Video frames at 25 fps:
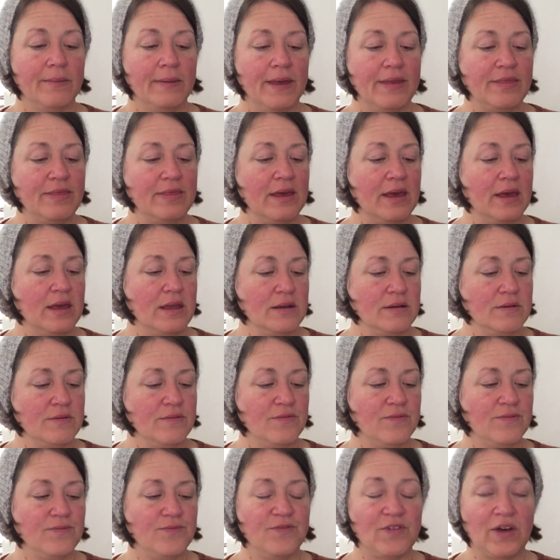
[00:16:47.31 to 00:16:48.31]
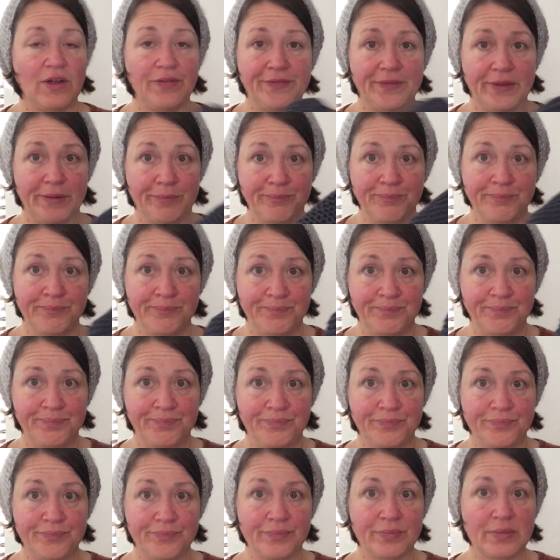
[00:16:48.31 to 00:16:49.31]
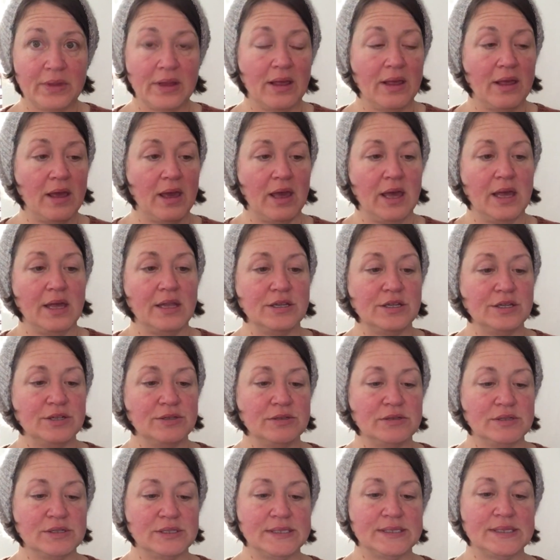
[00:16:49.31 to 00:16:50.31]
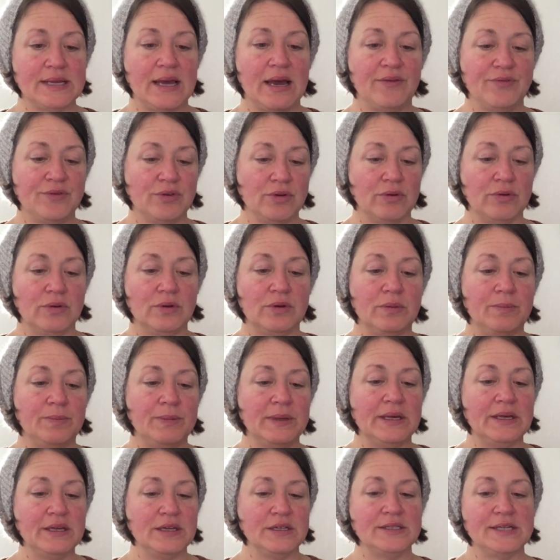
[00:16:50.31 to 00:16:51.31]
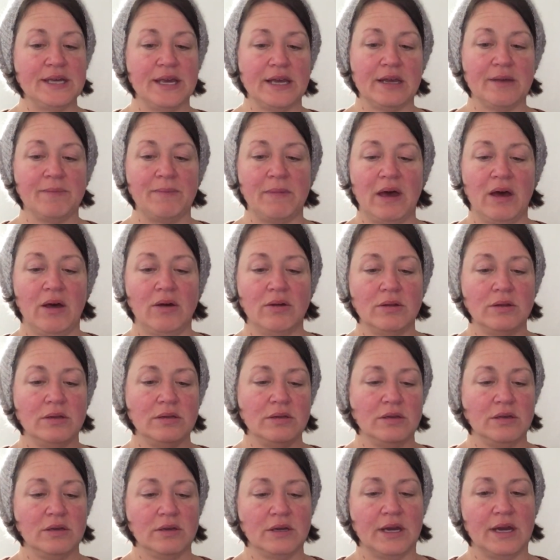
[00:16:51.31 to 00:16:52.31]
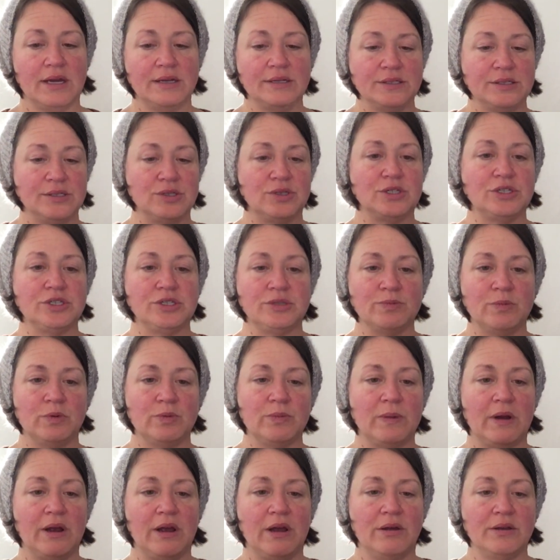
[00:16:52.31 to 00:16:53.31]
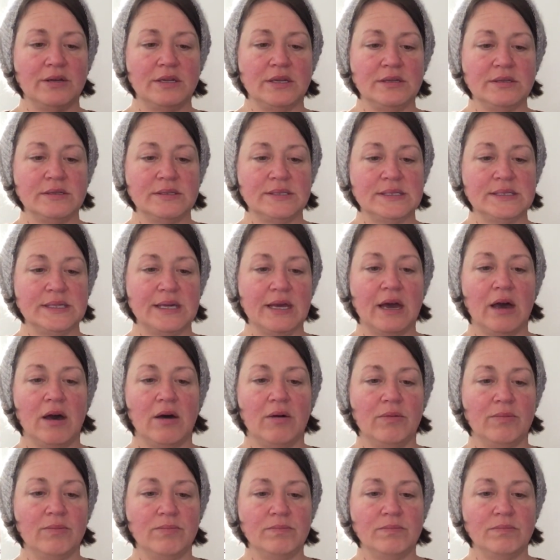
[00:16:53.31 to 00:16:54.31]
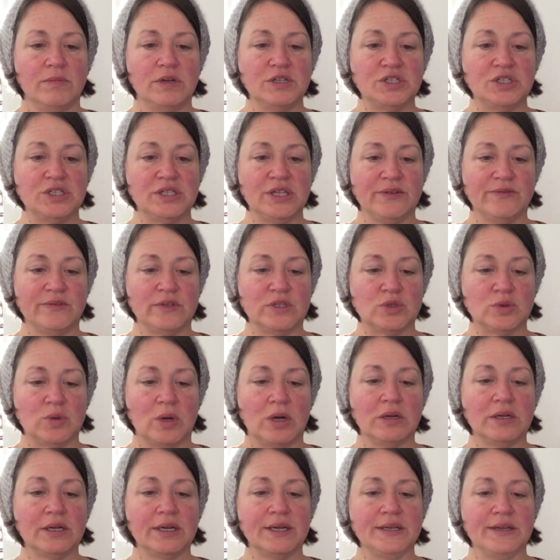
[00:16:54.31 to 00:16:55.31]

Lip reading: and then felt them. And you just, after a little bit, you take them out and you kind of stretch them around and see how much they've shrunk.